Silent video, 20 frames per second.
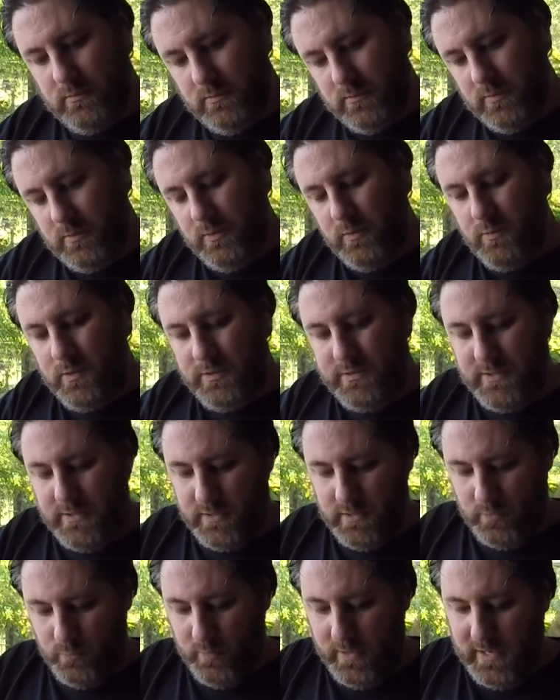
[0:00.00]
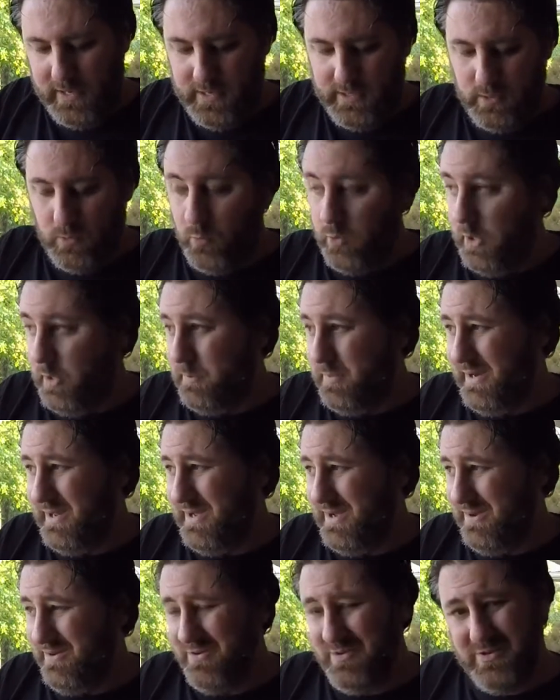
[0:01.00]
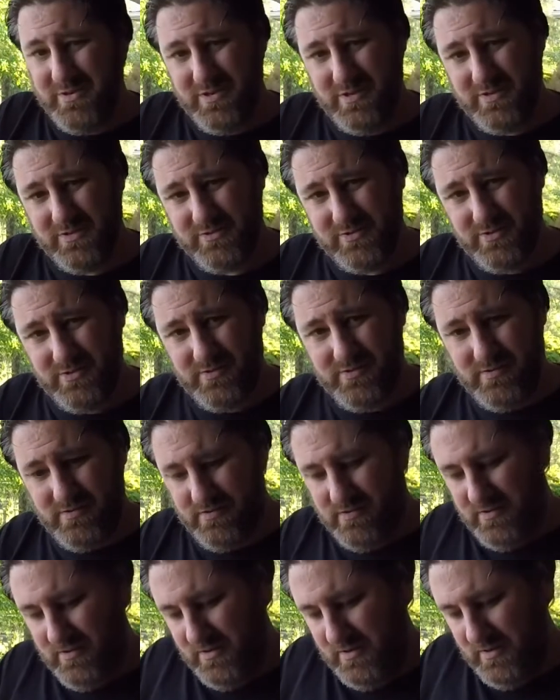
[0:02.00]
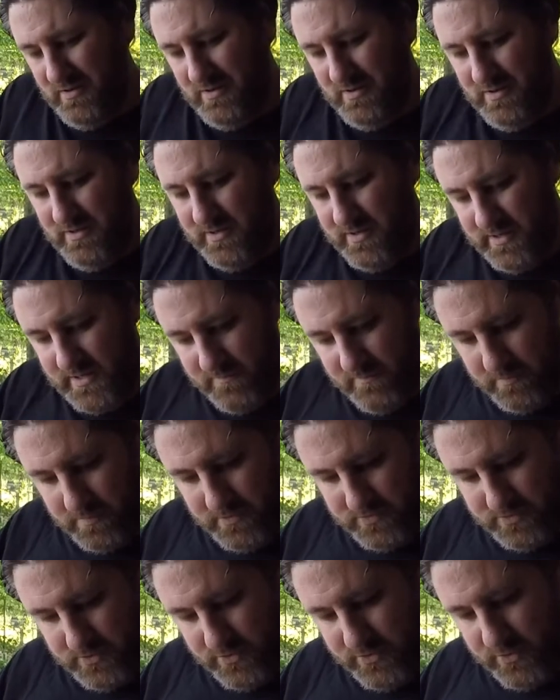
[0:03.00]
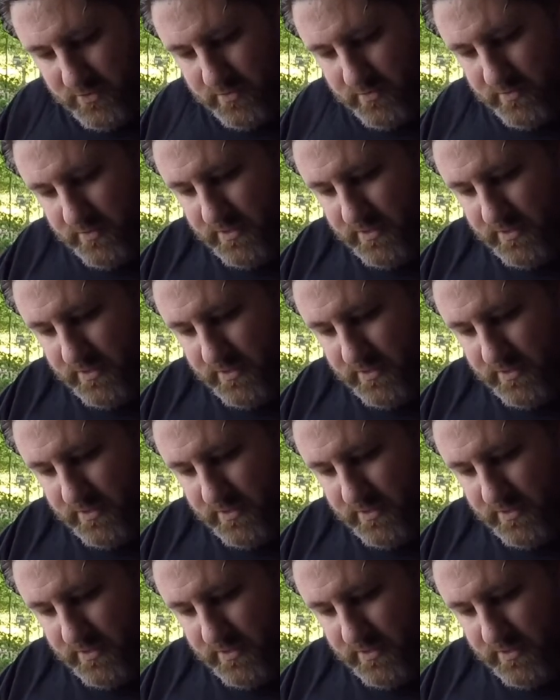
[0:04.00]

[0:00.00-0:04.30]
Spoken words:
And you want to take a rag and wipe it out so you don't have a bunch of dirt and